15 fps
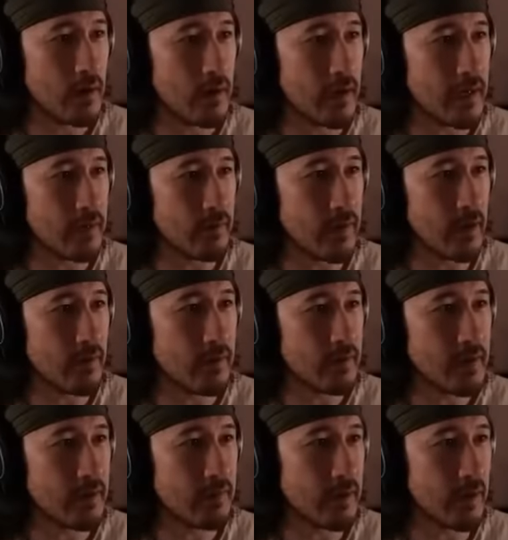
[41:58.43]
All right, here we go.
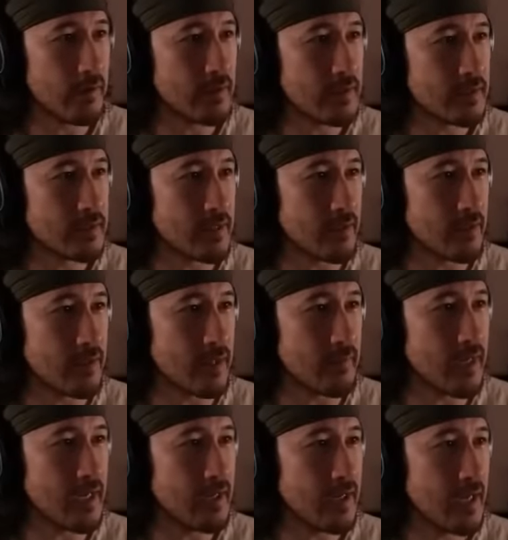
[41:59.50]
Here we go. It's gonna look
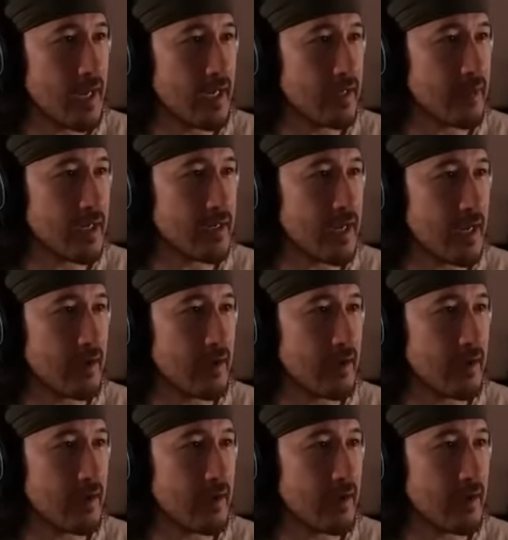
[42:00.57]
at me any minute